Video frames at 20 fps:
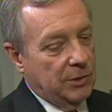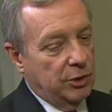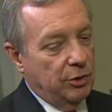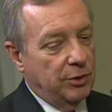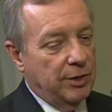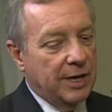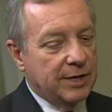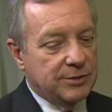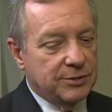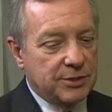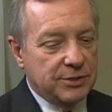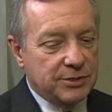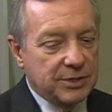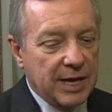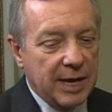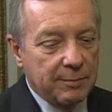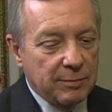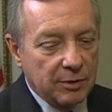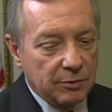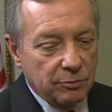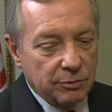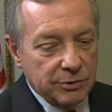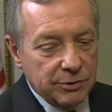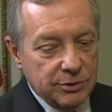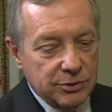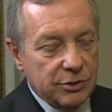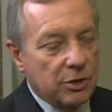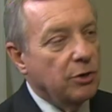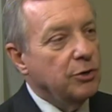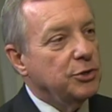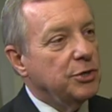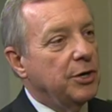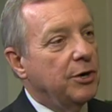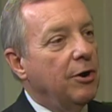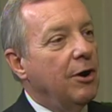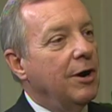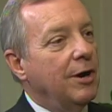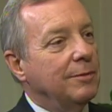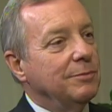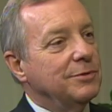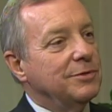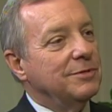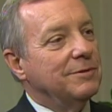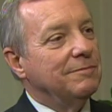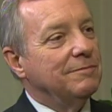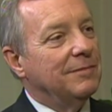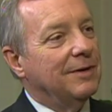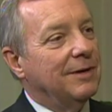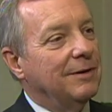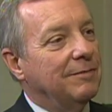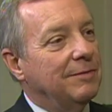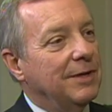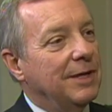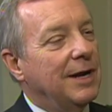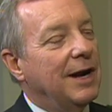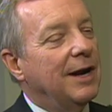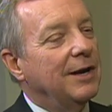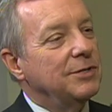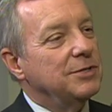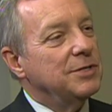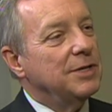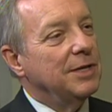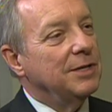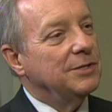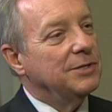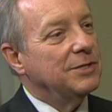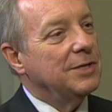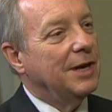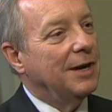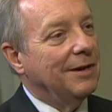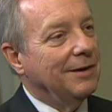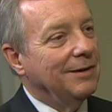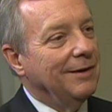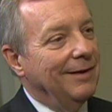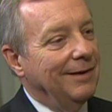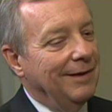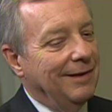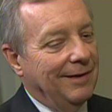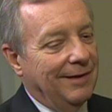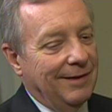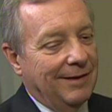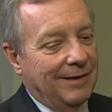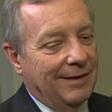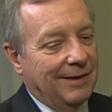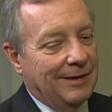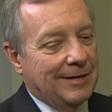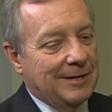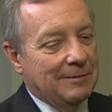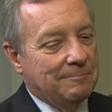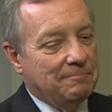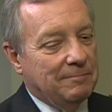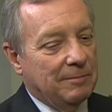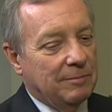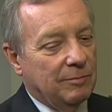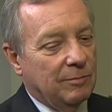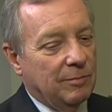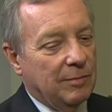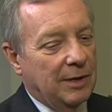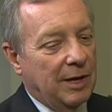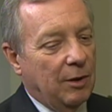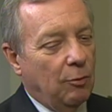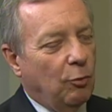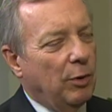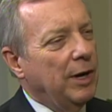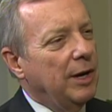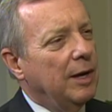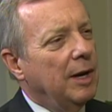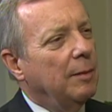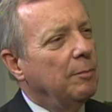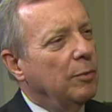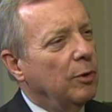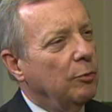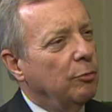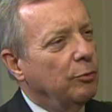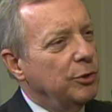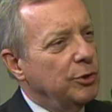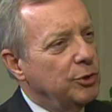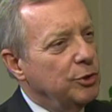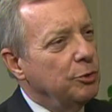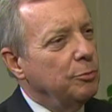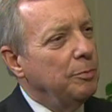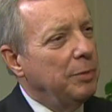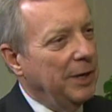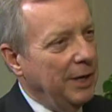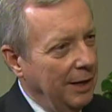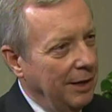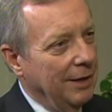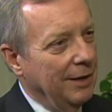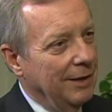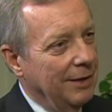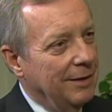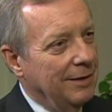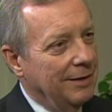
Your next assignment was Sergeant-at-Arms of the United States Senate. Now, what number would you be?